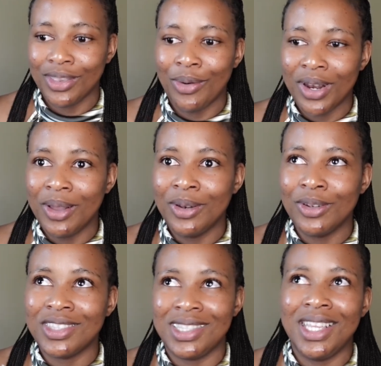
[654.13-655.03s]
They want to
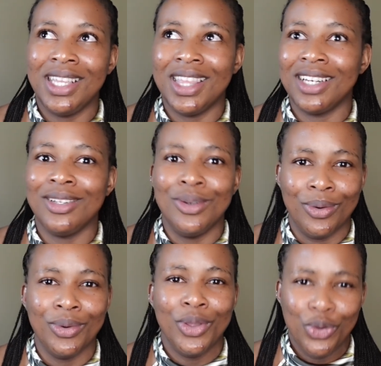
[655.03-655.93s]
see that,
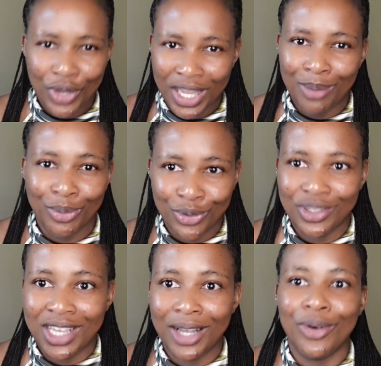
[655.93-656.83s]
you're able to
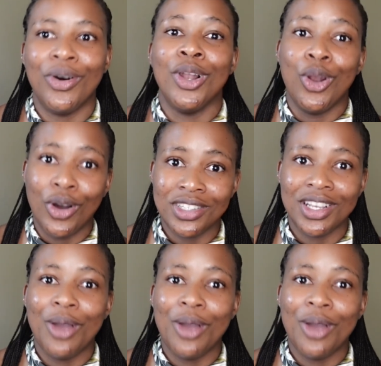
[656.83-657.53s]
tackle a lot